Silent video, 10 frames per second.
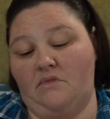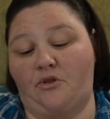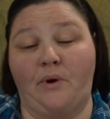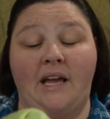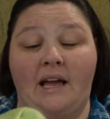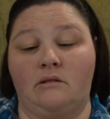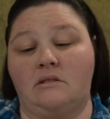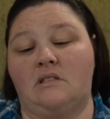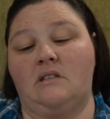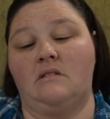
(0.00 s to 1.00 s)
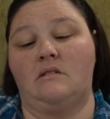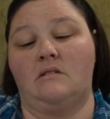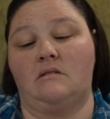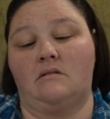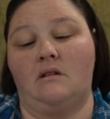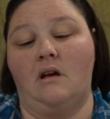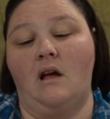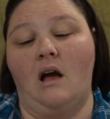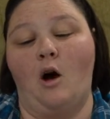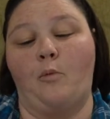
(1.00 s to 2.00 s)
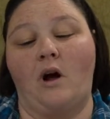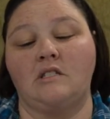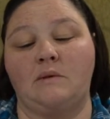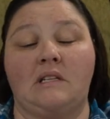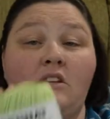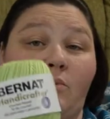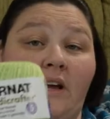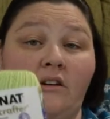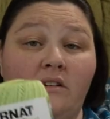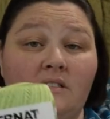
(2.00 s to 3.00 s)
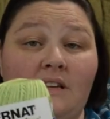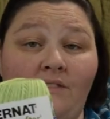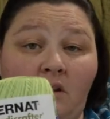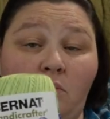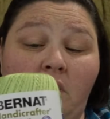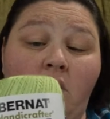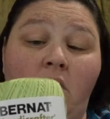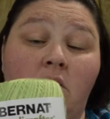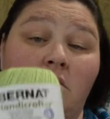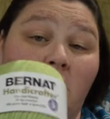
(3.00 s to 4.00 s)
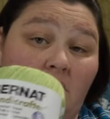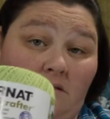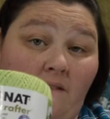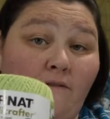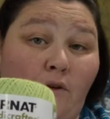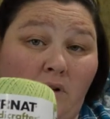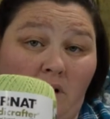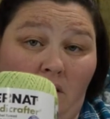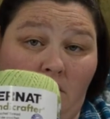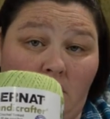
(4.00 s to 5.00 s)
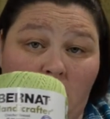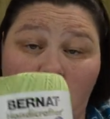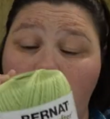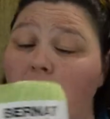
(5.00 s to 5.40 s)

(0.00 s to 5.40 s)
3 ounces. Approximately 371 yards for $1.